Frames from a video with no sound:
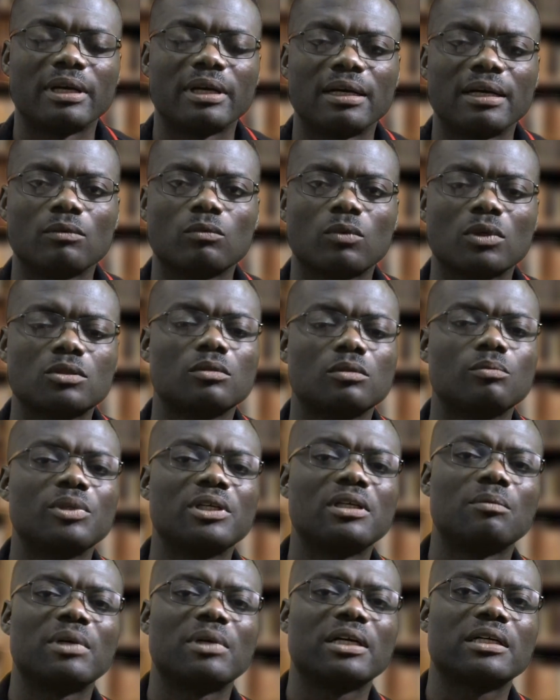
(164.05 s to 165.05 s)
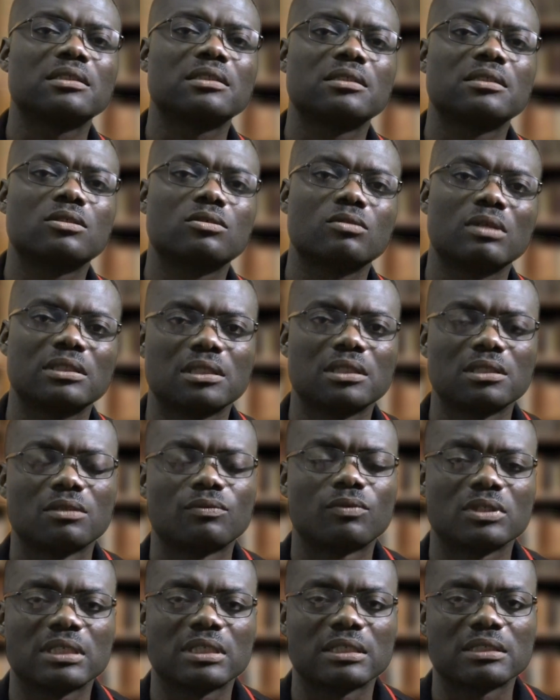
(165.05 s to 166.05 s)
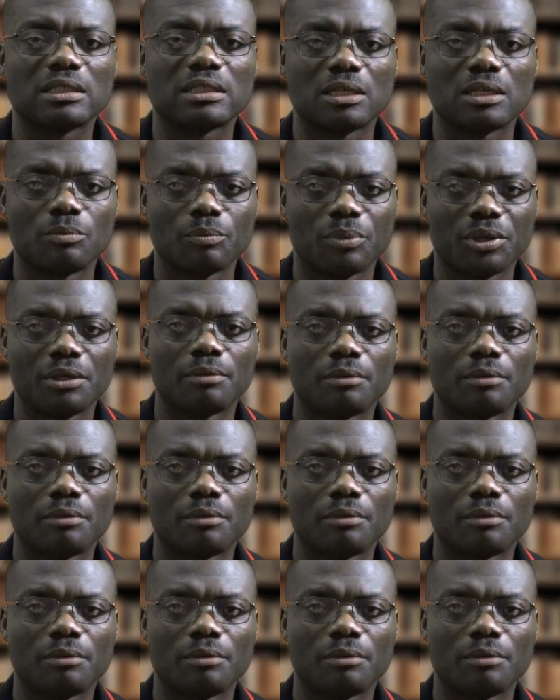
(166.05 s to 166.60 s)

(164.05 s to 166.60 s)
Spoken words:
And what would be the marketing strategy for such a campaign?